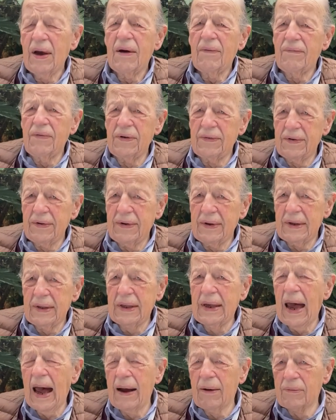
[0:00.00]
visited
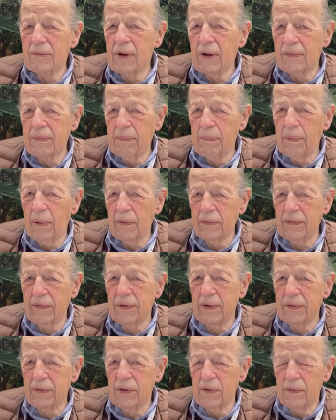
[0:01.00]
countless
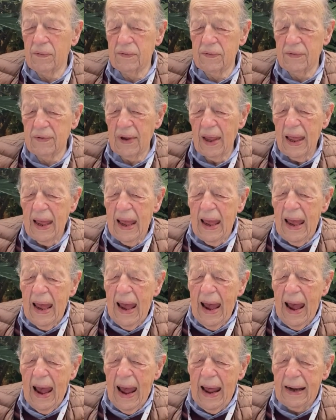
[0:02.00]
prostitutes,
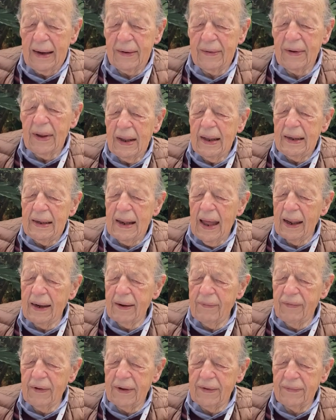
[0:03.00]
and none
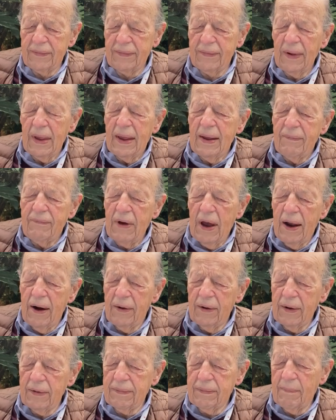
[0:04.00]
of his
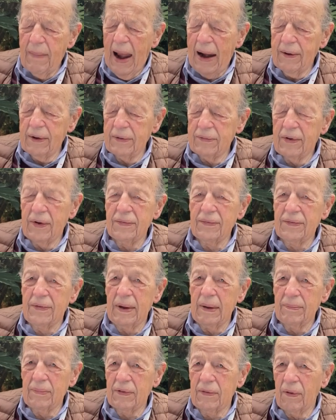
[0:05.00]
various marriages
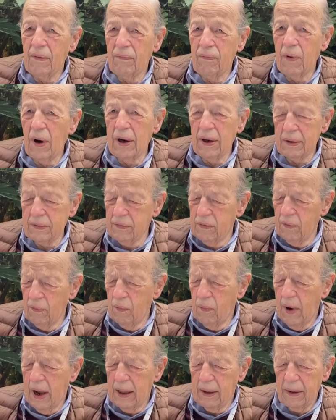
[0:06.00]
seems to have worked too
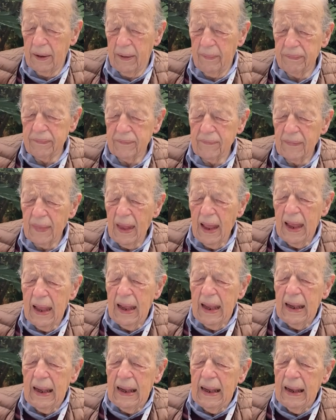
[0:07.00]
well.
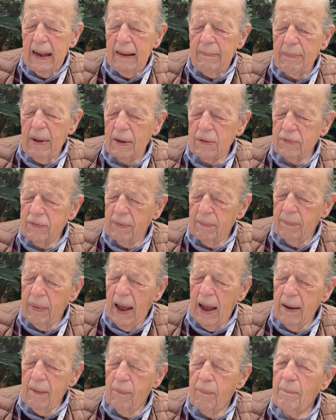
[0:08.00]
Belgian
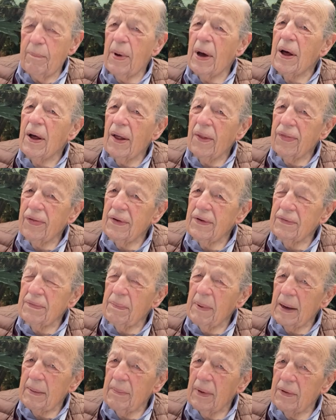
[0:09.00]
by birth, he
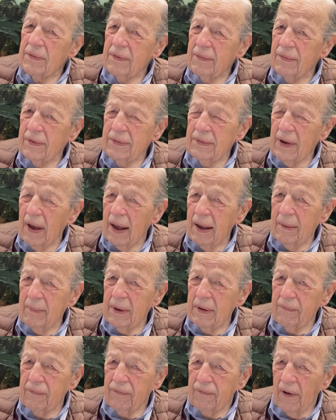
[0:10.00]
spent most of his time
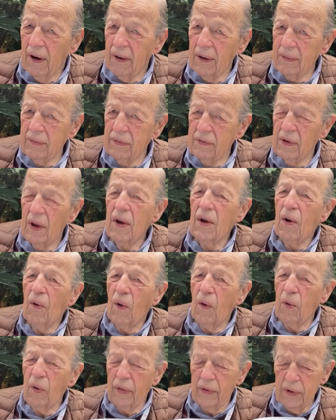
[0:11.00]
in France
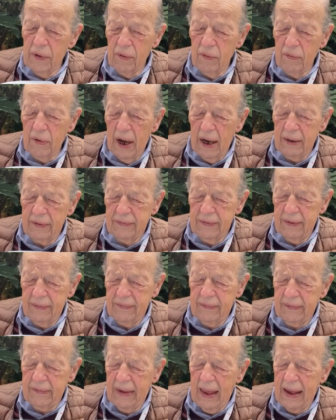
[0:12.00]
or the United
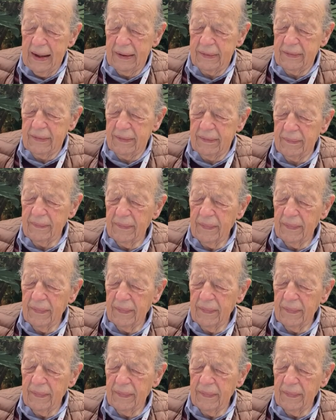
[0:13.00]
States.